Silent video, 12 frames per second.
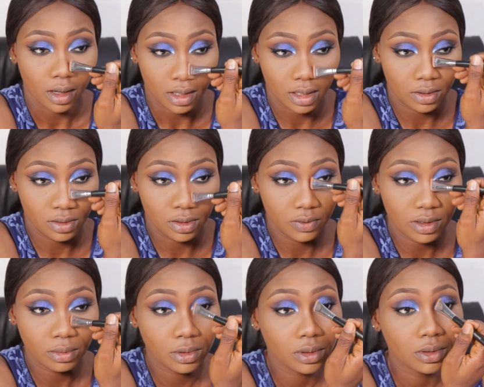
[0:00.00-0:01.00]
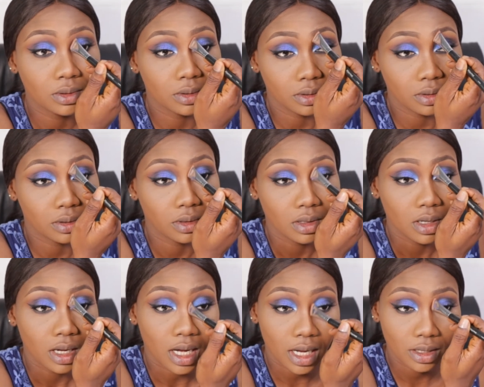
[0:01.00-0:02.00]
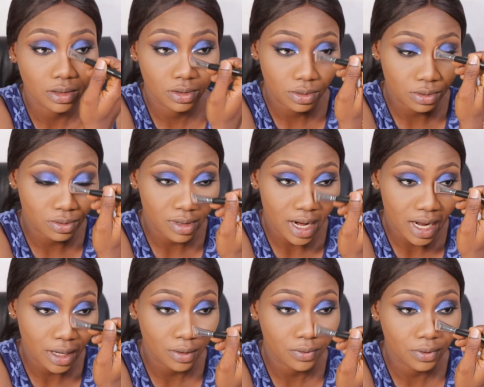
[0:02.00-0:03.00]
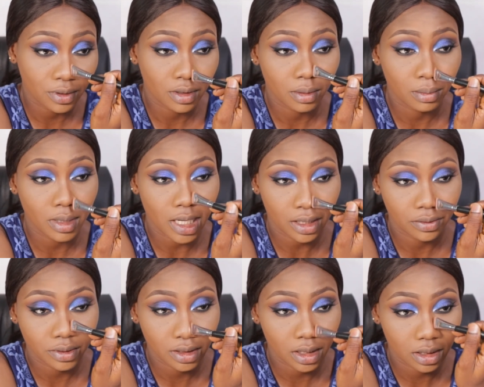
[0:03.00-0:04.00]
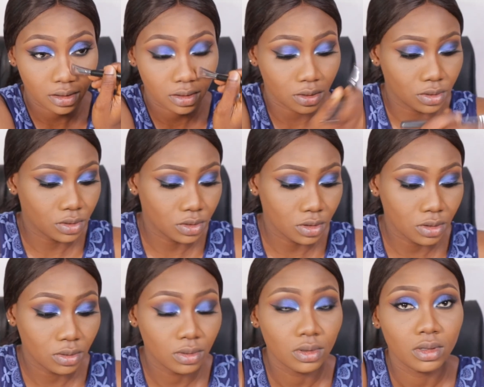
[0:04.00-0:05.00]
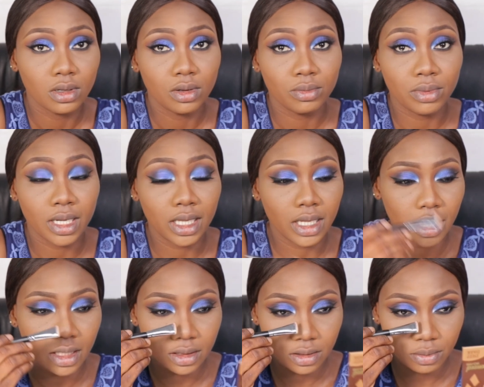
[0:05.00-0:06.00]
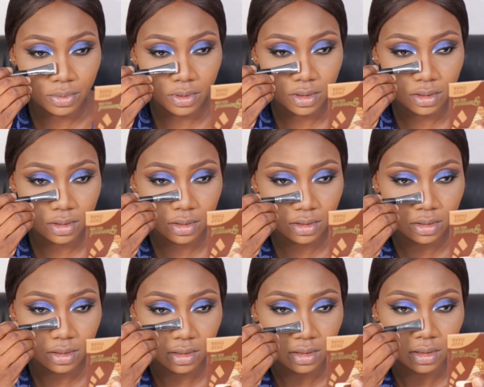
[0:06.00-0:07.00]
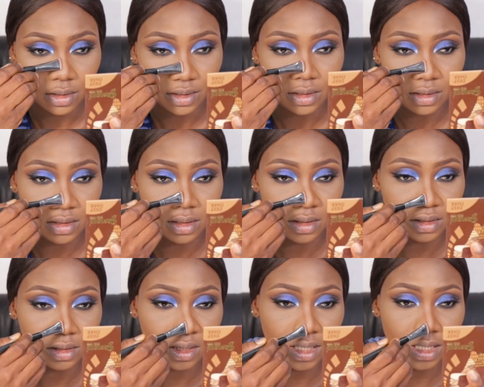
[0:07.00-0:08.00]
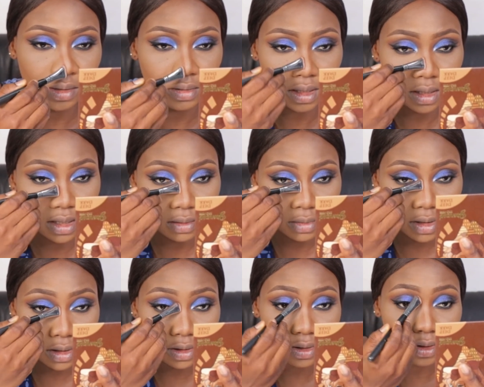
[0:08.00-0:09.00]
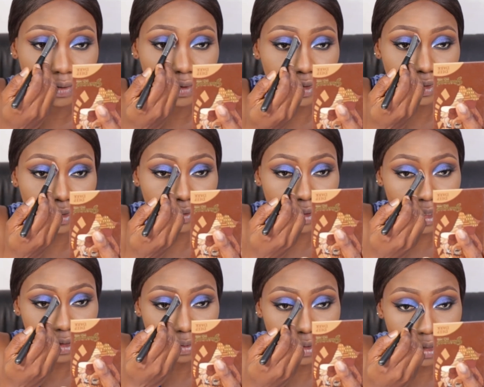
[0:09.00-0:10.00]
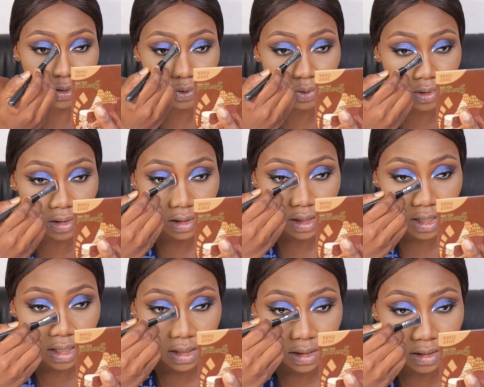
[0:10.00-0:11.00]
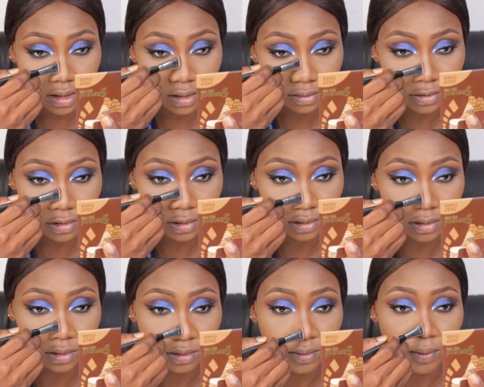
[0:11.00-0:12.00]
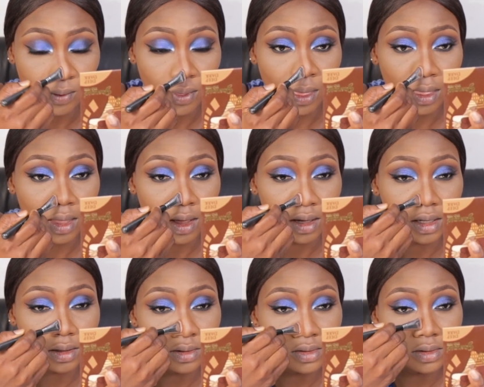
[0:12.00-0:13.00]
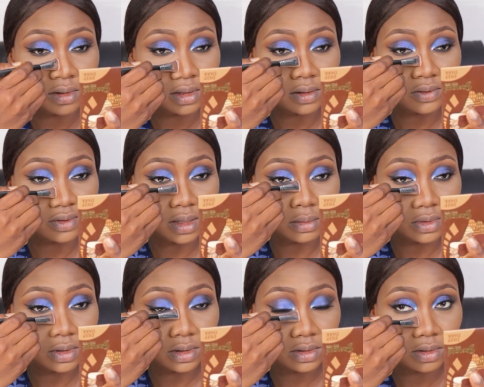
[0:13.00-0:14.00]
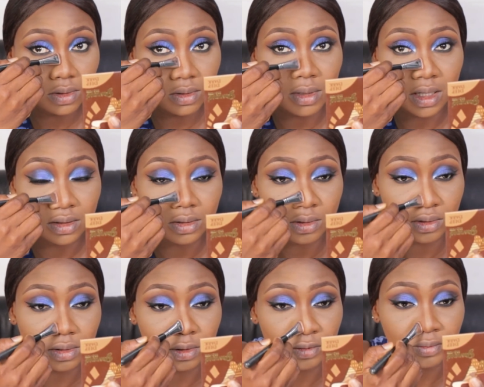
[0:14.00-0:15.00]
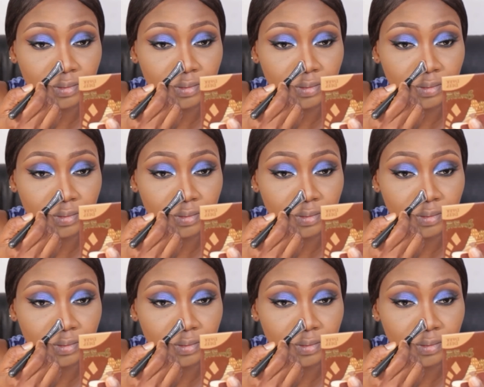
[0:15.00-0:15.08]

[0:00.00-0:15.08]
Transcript: I don't know if I'm going to. I used to ride for the Black Radiance contour palette, but since I started making use of this Juvia's Place one, guys, I don't know if I'm going to go back to